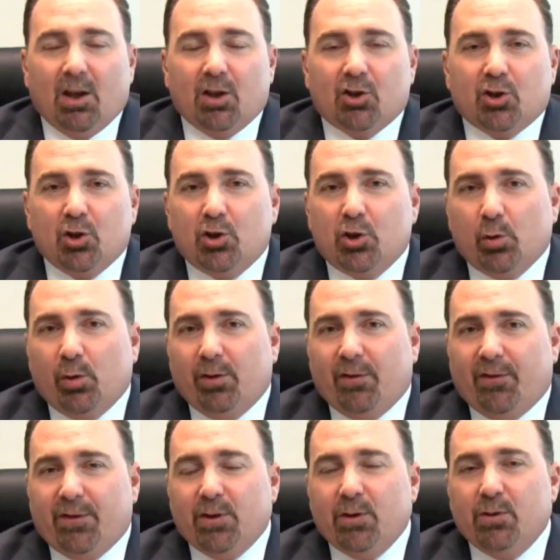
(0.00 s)
Should you
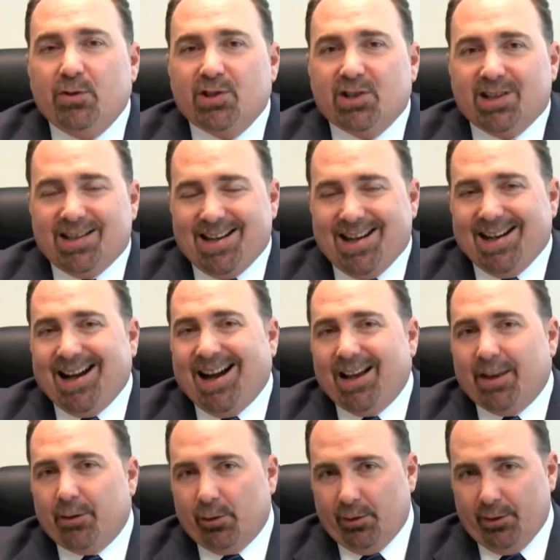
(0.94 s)
refuse to take
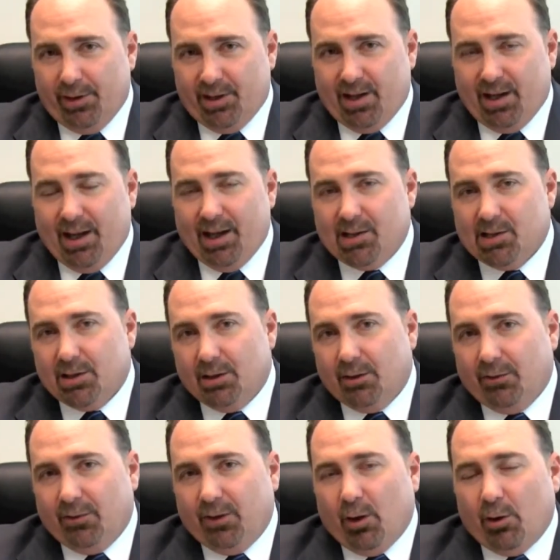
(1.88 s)
either of the tests,
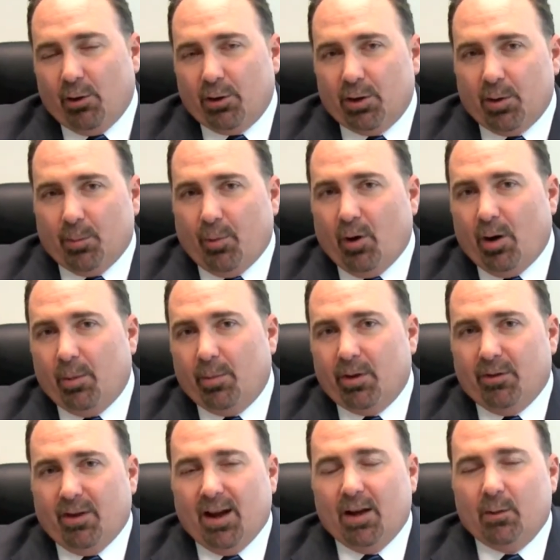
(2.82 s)
the Florida Department
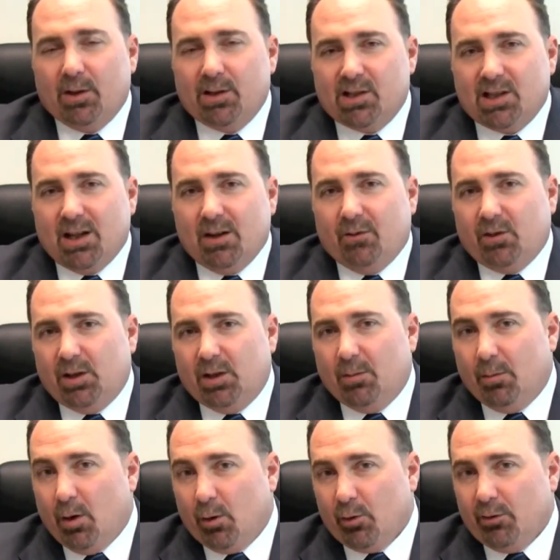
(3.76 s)
of Highway Safety
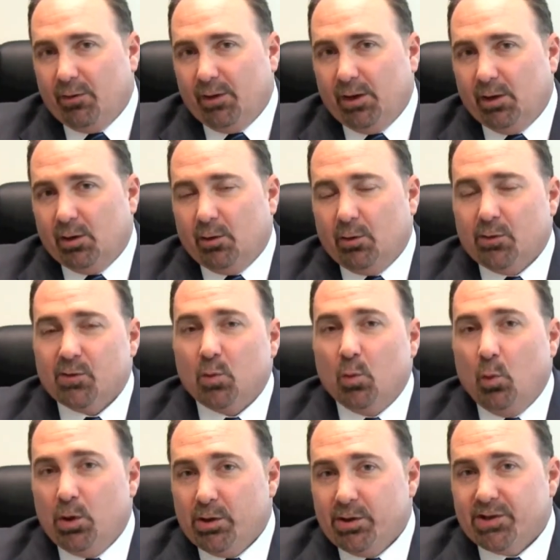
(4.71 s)
and Motor Vehicles
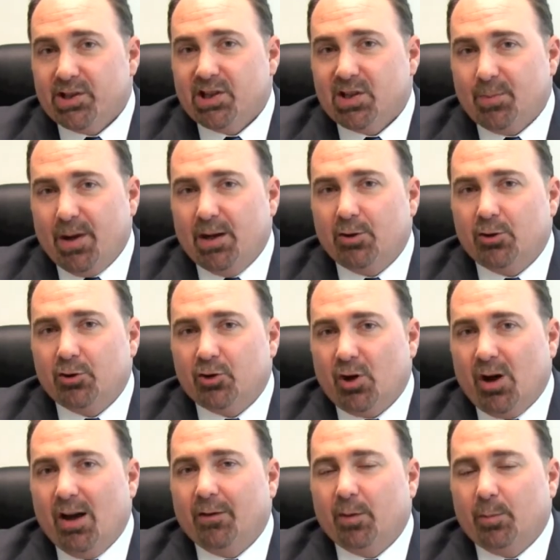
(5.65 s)
will suspend your
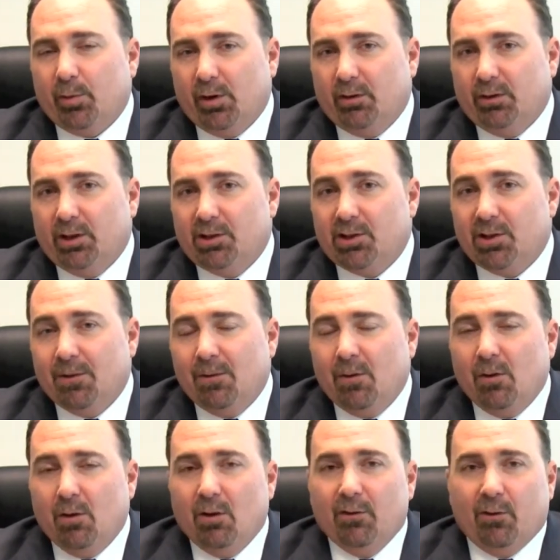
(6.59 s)
driving privilege
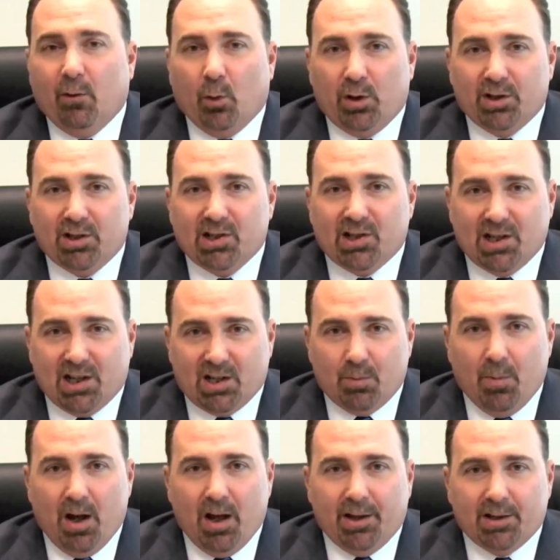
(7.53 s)
for 6
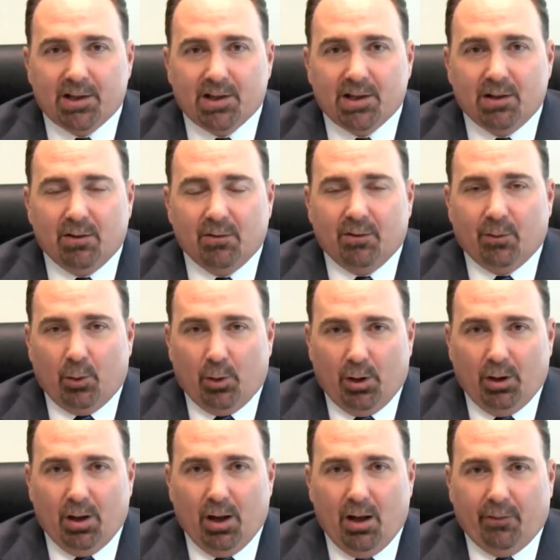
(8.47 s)
months for an
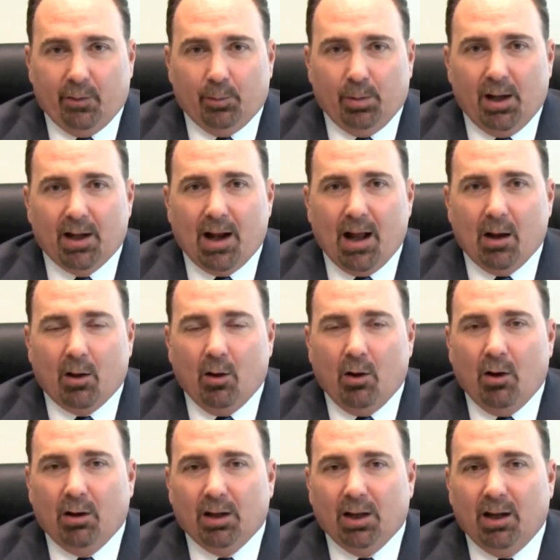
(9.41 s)
unlawful blood
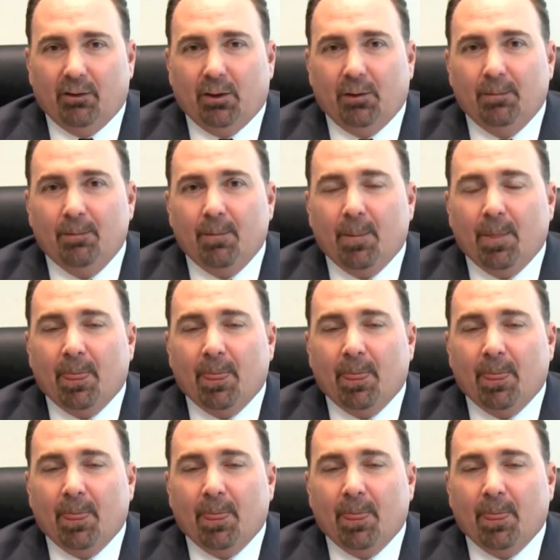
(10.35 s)
alcohol level,